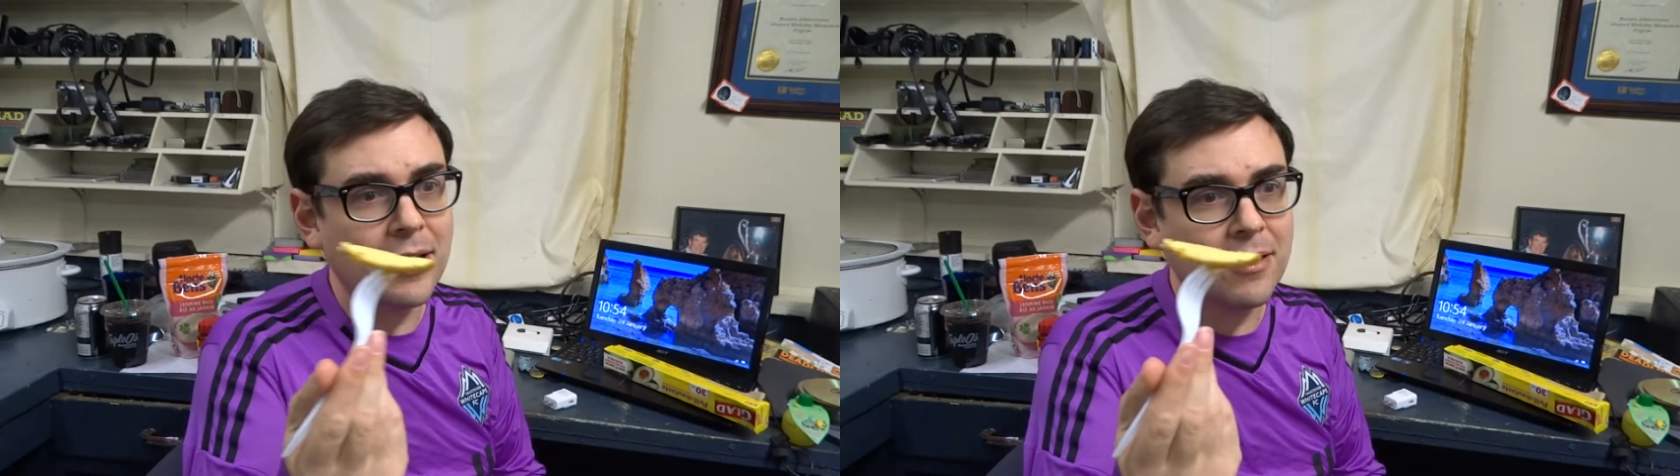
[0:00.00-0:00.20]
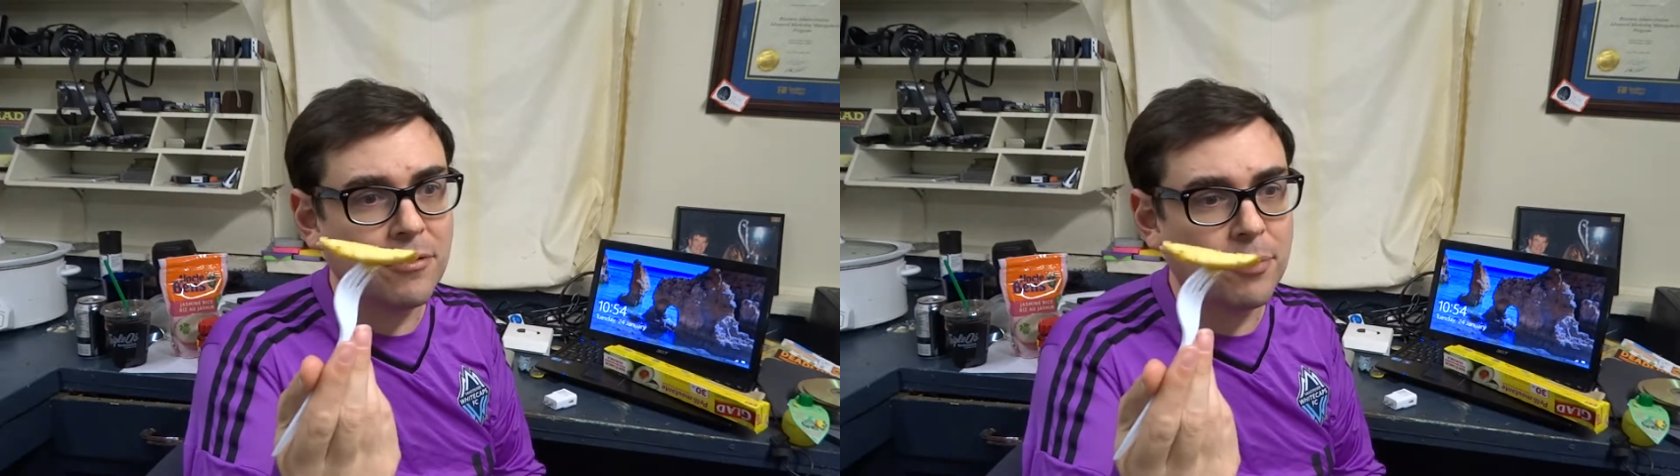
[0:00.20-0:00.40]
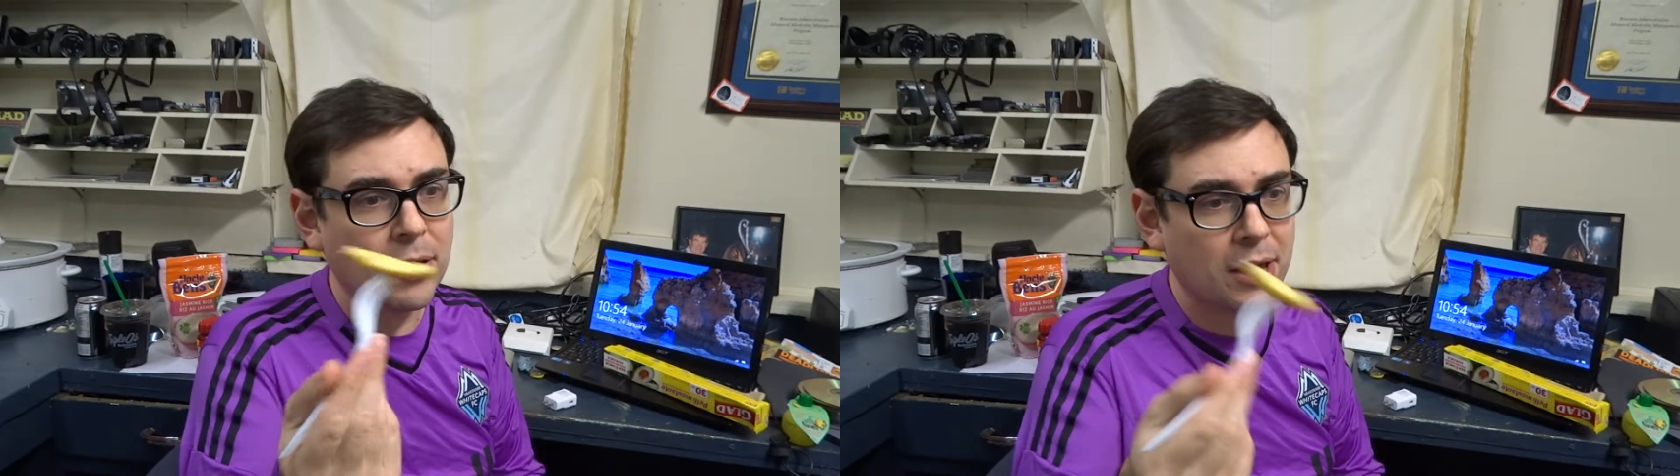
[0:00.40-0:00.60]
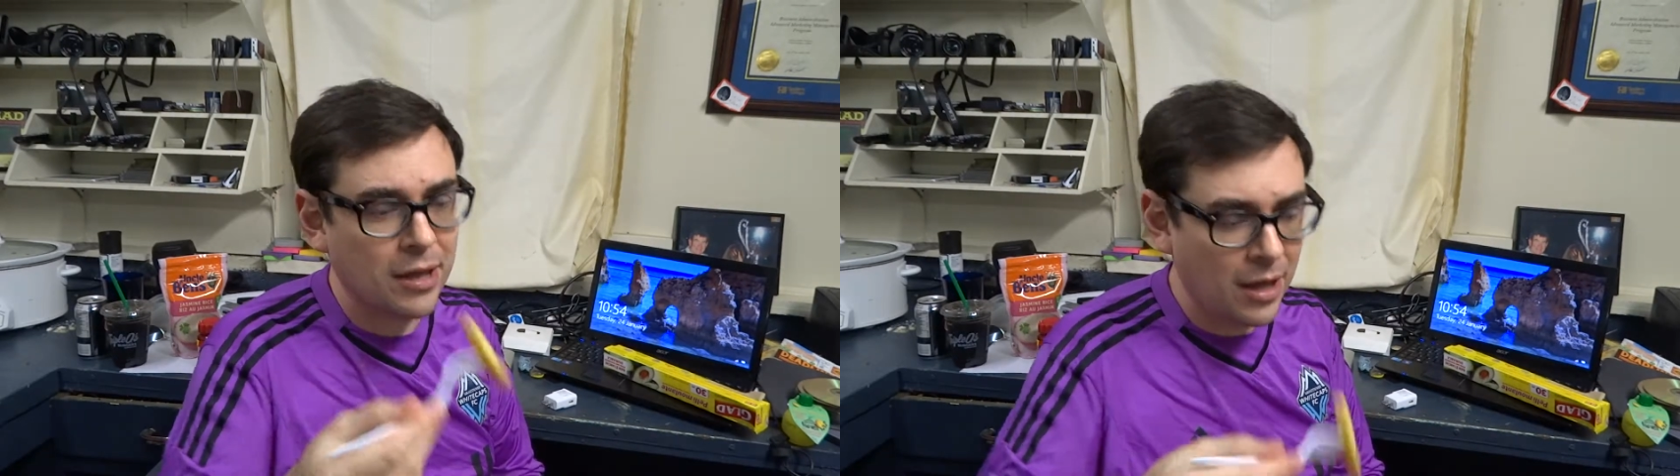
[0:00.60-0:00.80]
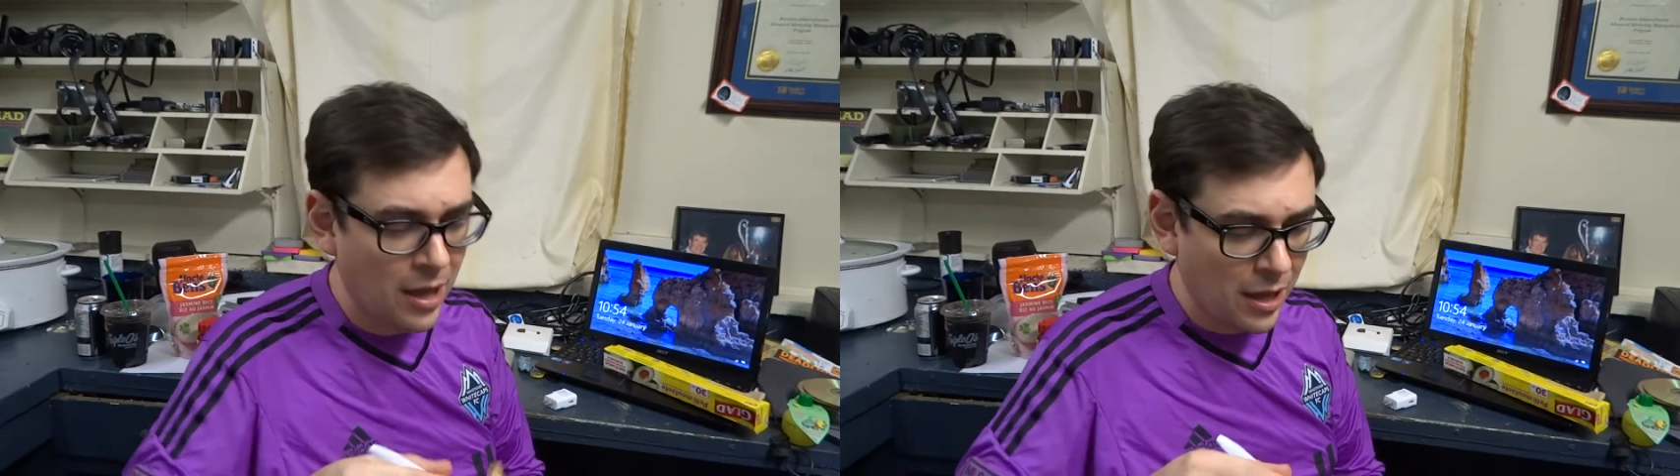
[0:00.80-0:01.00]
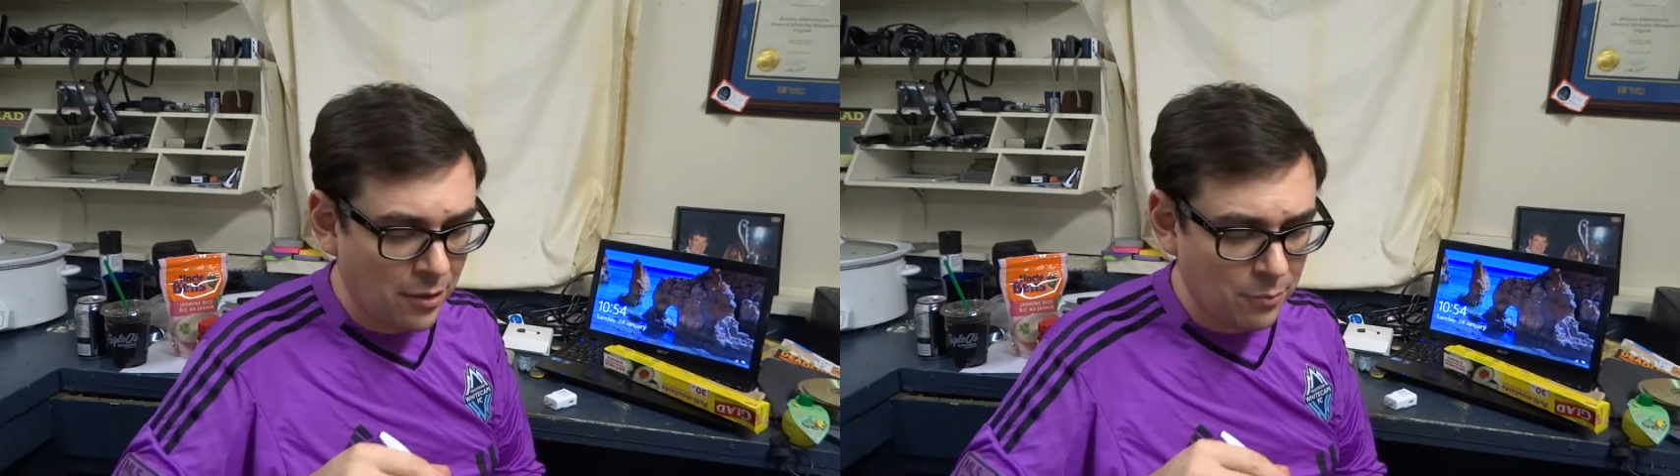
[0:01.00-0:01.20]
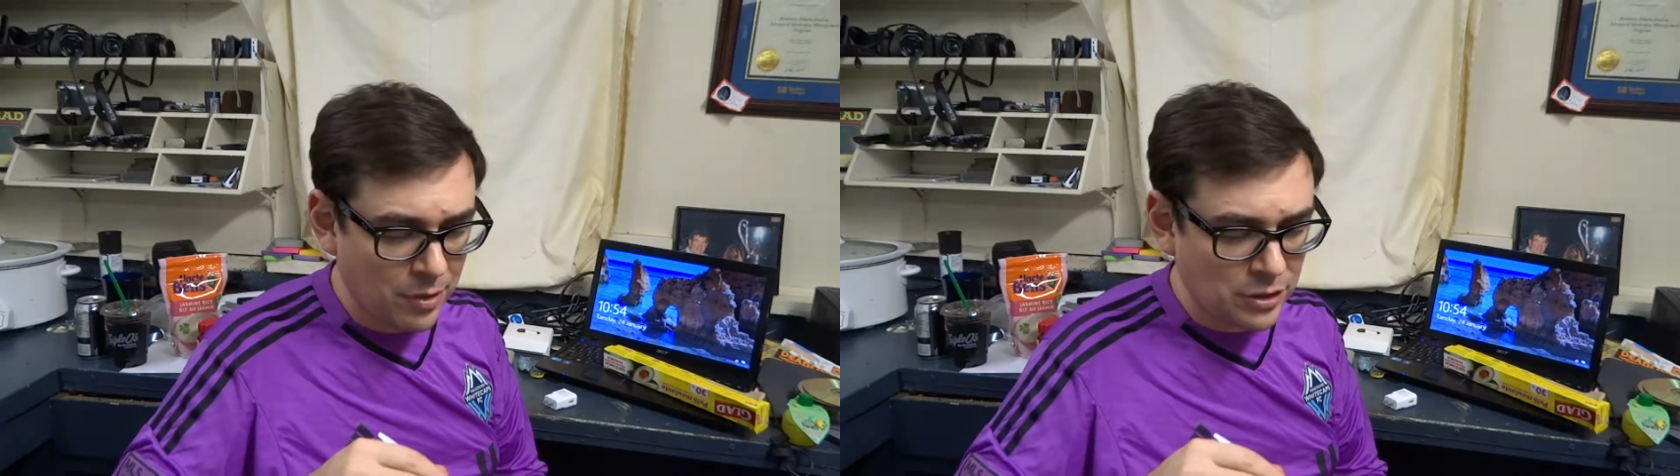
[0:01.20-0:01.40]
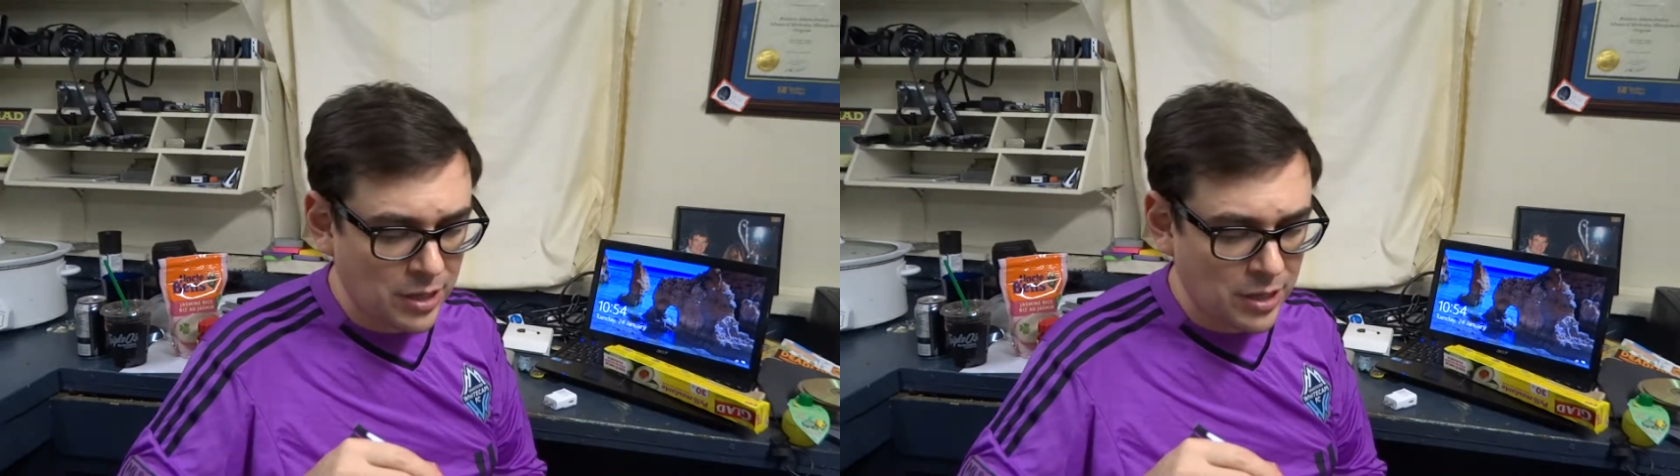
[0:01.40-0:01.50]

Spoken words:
It is pretty much